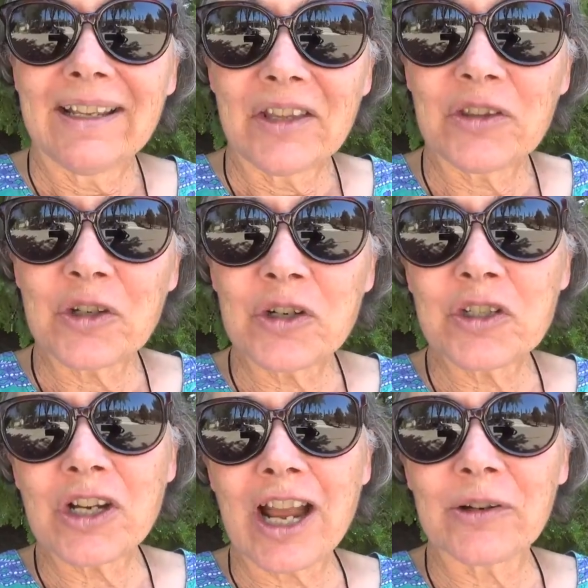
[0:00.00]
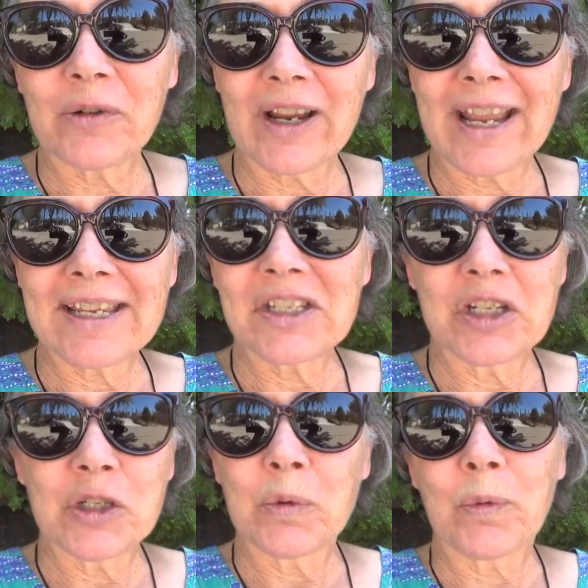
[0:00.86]
The third chakra has
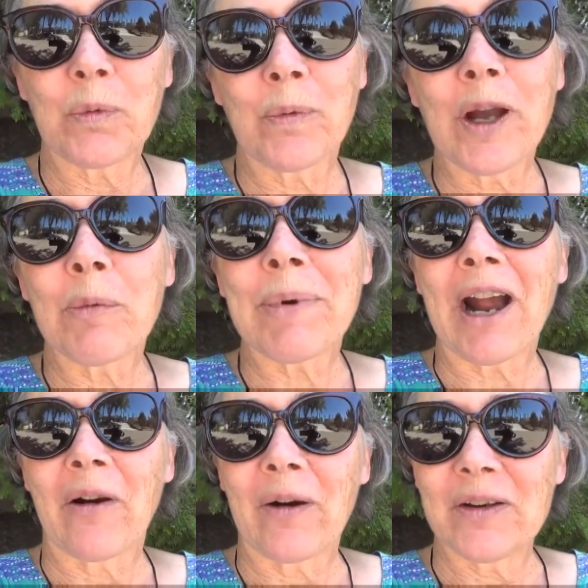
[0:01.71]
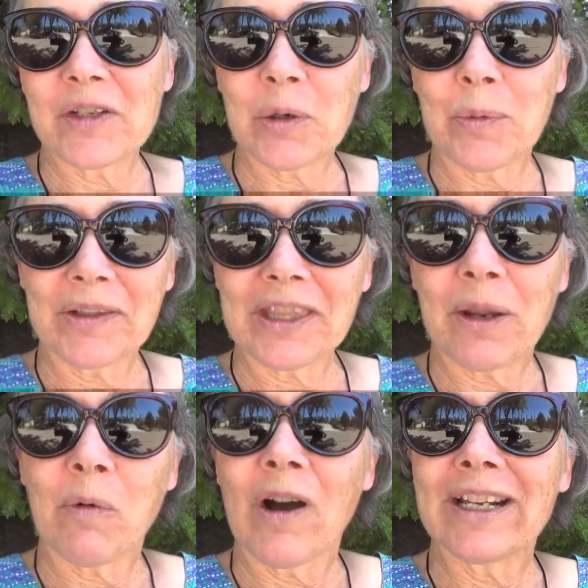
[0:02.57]
to do with willpower, and so what
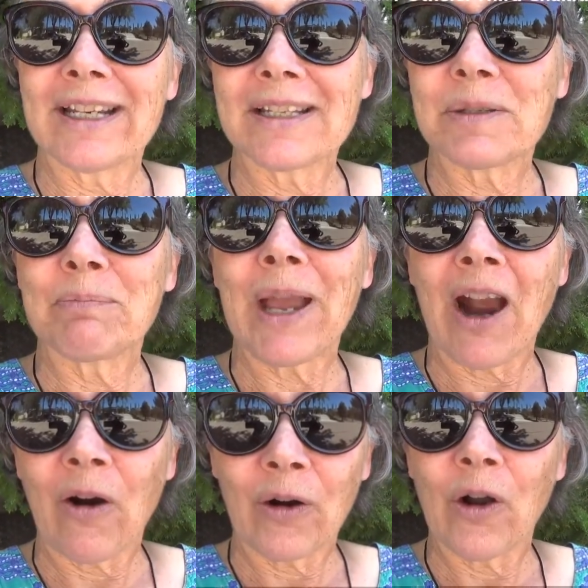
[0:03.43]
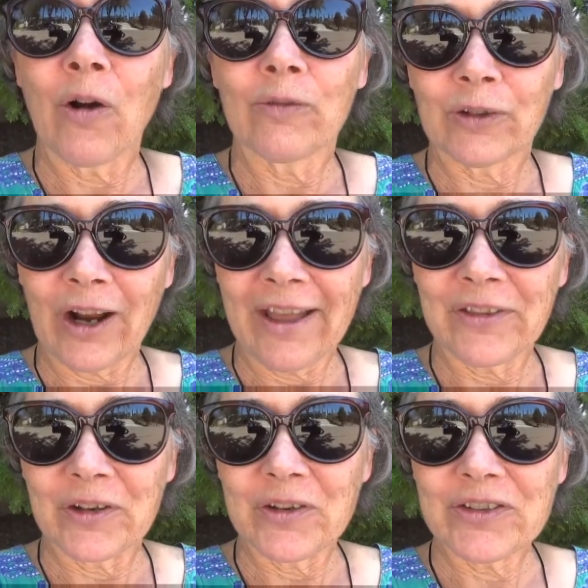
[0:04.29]
they want is power over
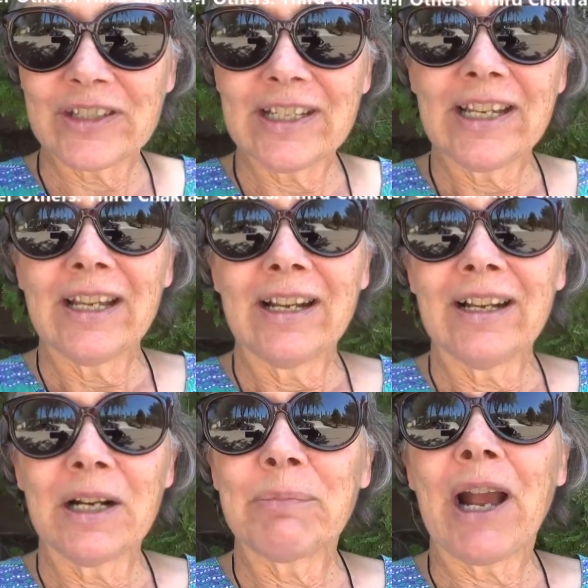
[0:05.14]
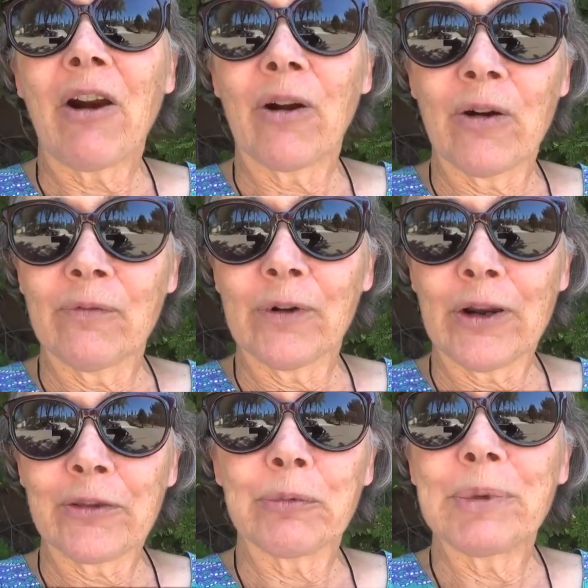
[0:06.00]
others, uh, power over
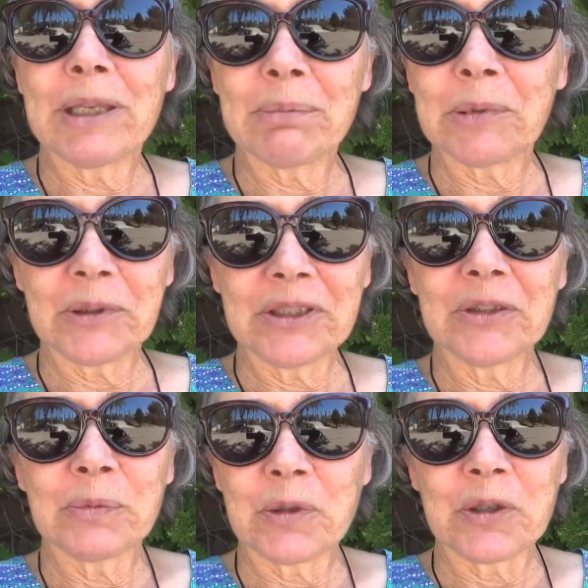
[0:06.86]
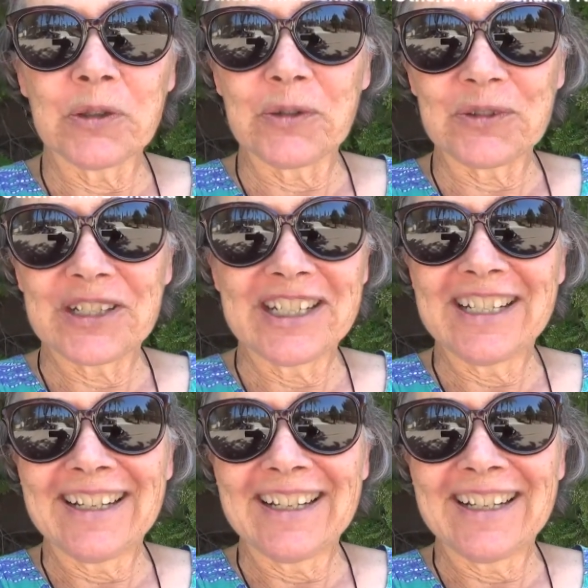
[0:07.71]
other people in the world.